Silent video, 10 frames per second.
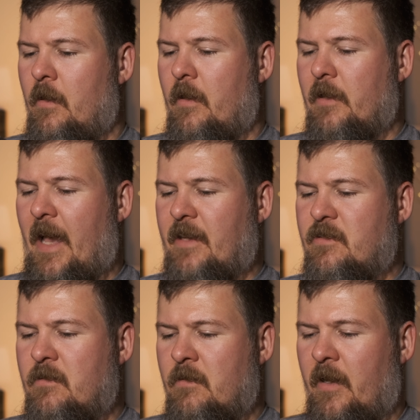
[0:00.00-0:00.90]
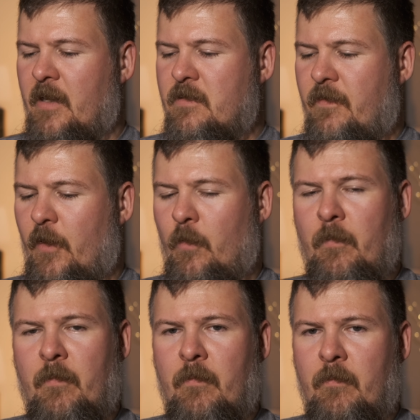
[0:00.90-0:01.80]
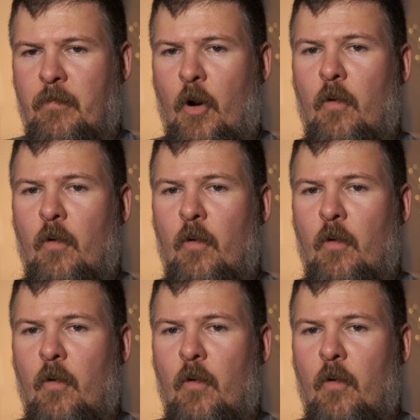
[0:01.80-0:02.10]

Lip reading: last, I guess, pro